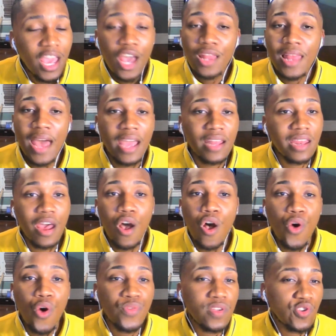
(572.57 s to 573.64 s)
Like, that
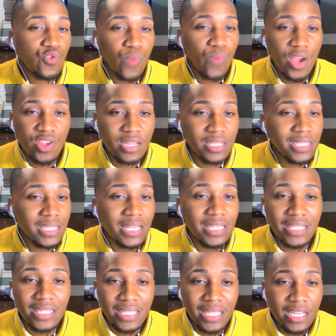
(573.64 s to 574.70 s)
whole situation in season
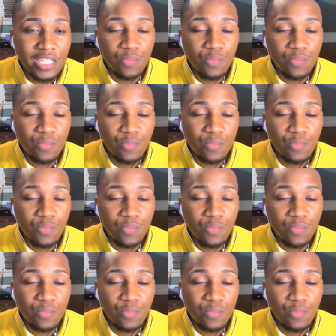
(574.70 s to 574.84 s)
6,